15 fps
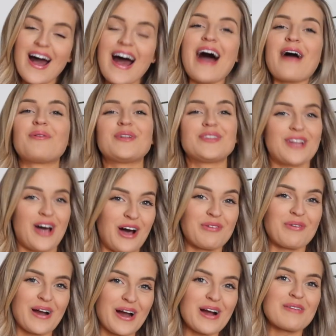I will not
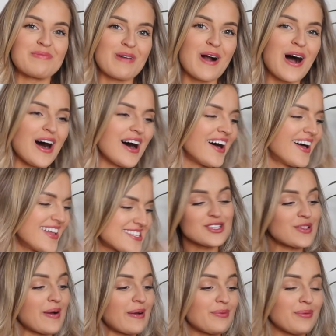wear a bra.
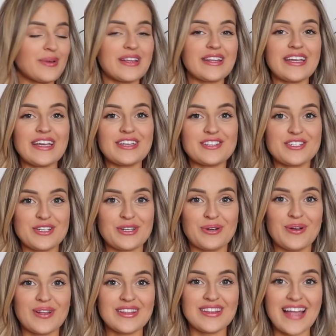So I really
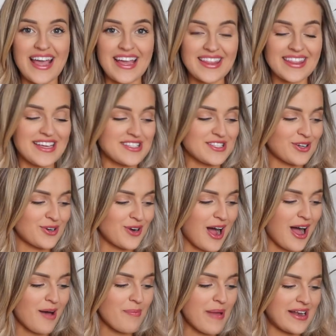do like this
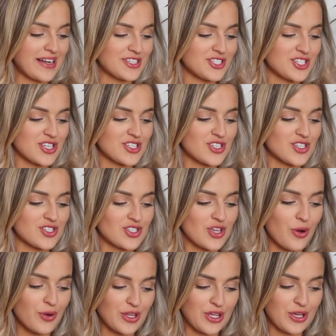crop, and it's just
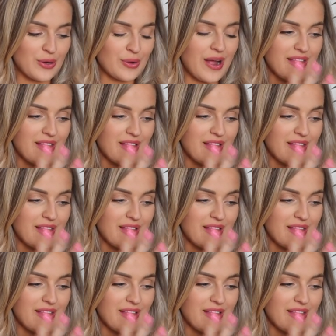so cute.